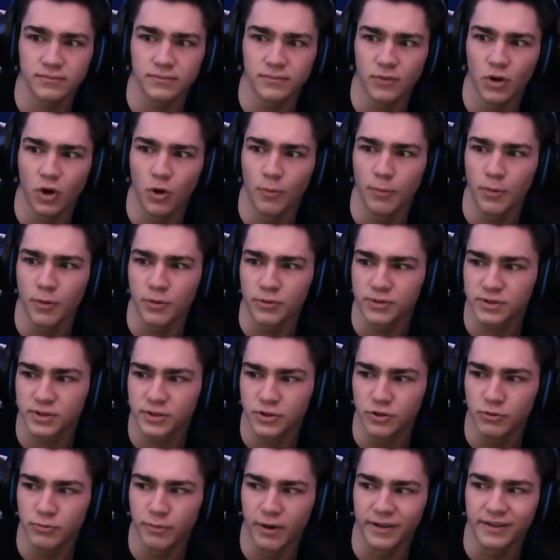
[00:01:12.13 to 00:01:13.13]
almost
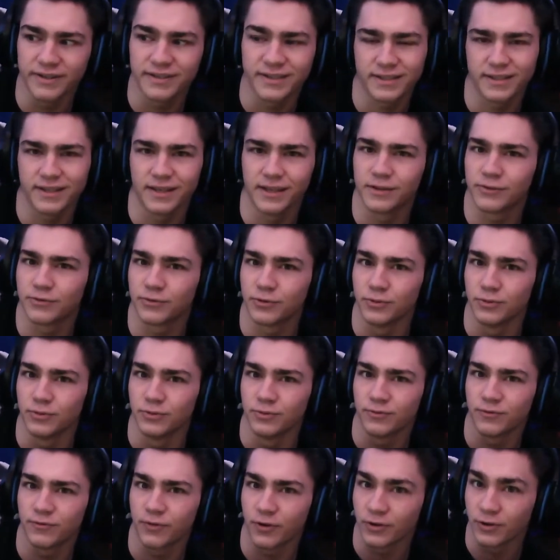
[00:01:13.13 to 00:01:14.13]
2 months to get through
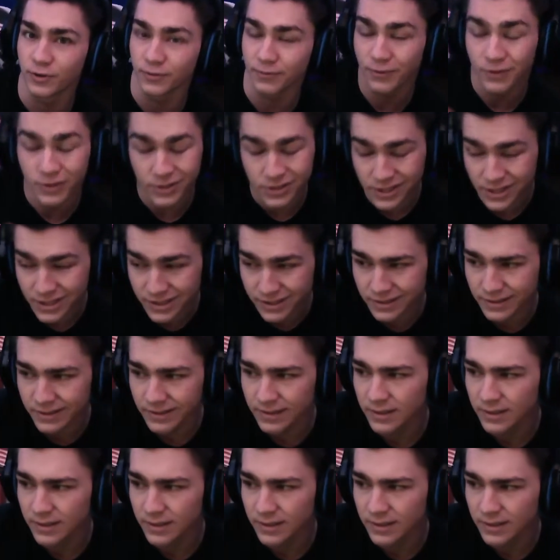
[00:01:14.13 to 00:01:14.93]
for the first season,